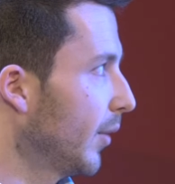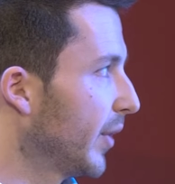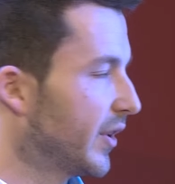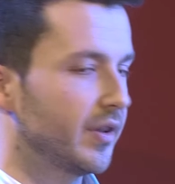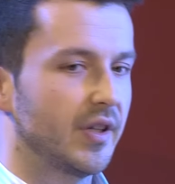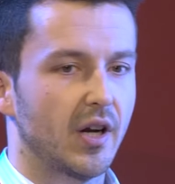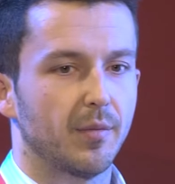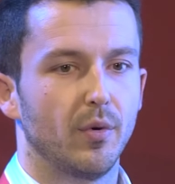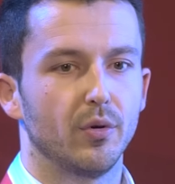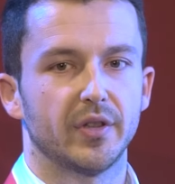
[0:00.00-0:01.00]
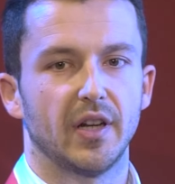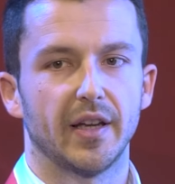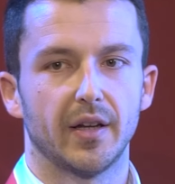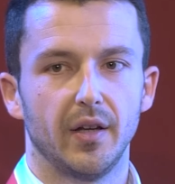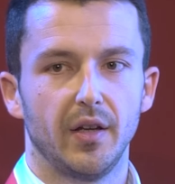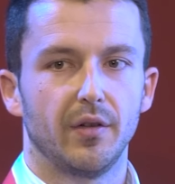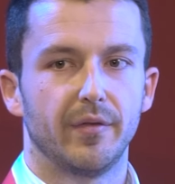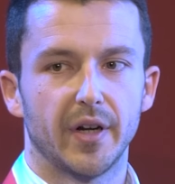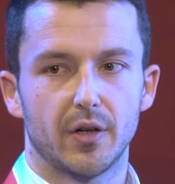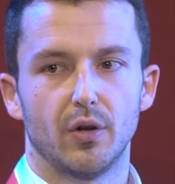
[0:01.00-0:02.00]
But they are both like
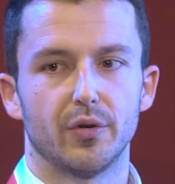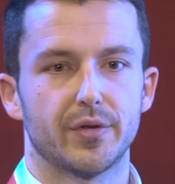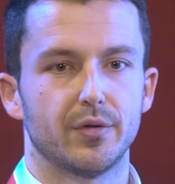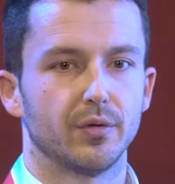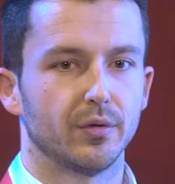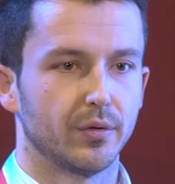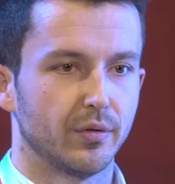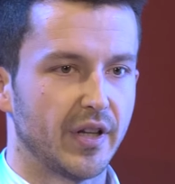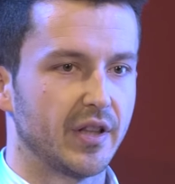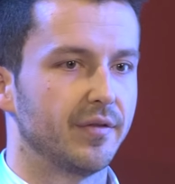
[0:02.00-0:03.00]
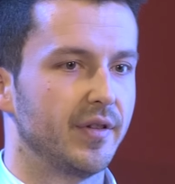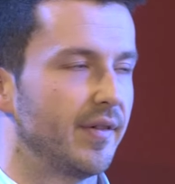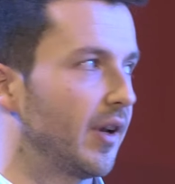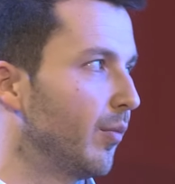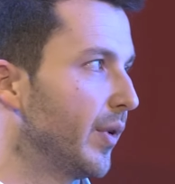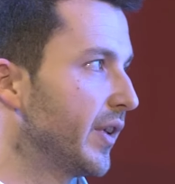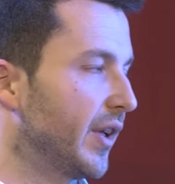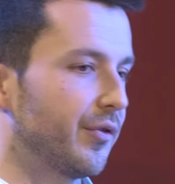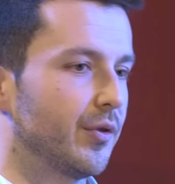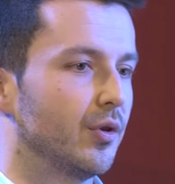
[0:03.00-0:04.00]
very close to native development
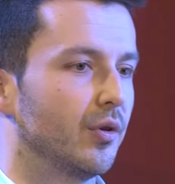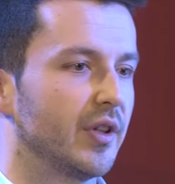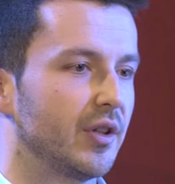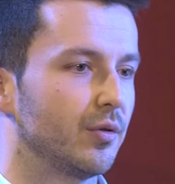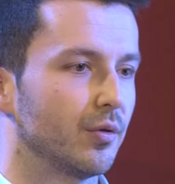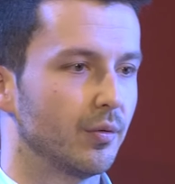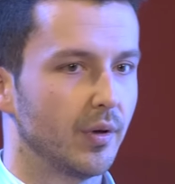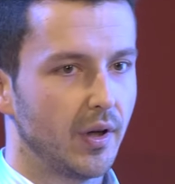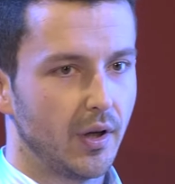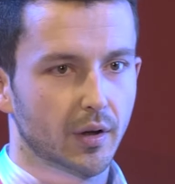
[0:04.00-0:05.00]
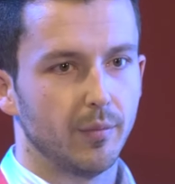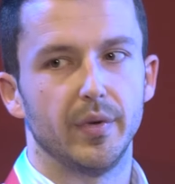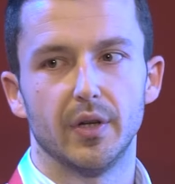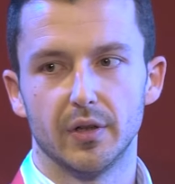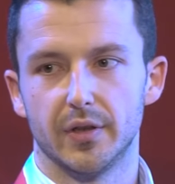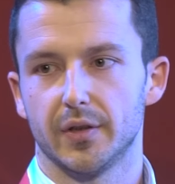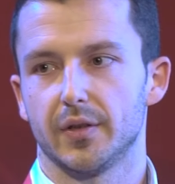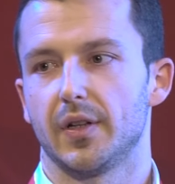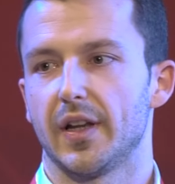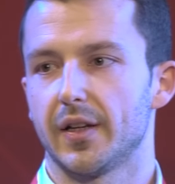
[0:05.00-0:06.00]
if you don't need to build
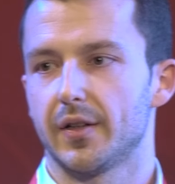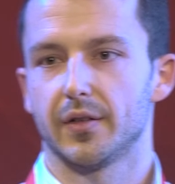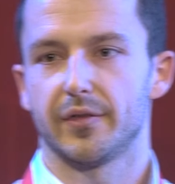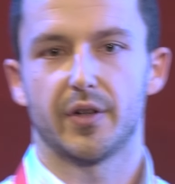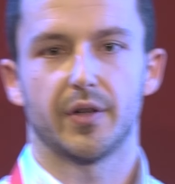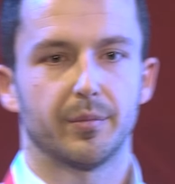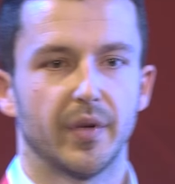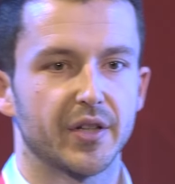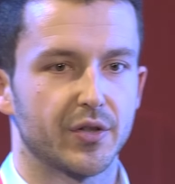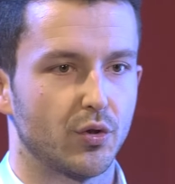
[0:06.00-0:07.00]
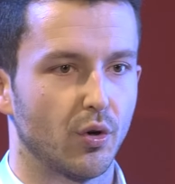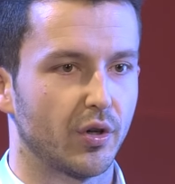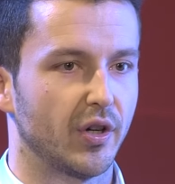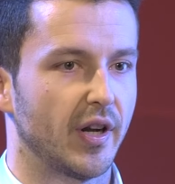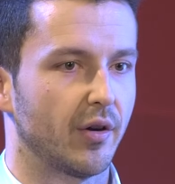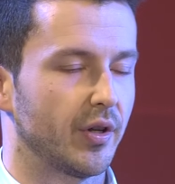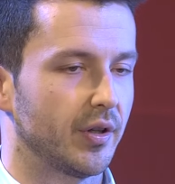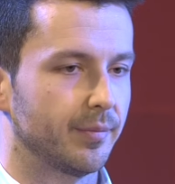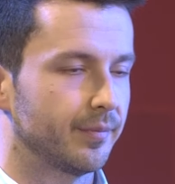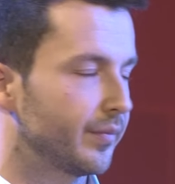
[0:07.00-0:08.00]
like very
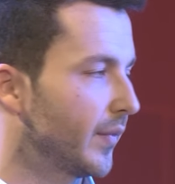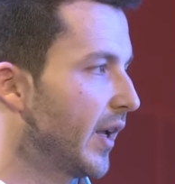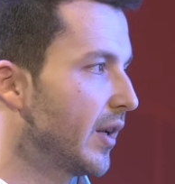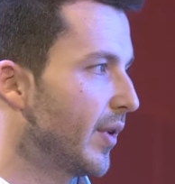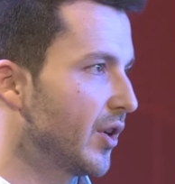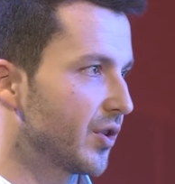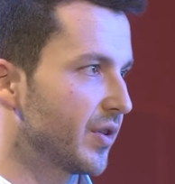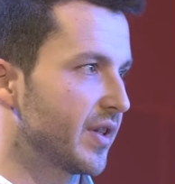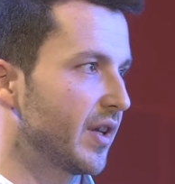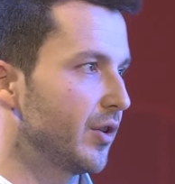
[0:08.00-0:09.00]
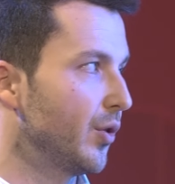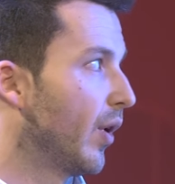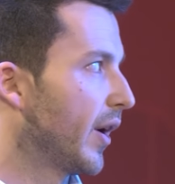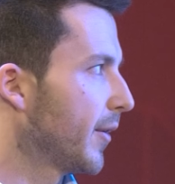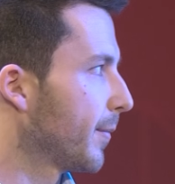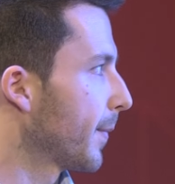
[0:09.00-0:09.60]
extraordinary animations and UI.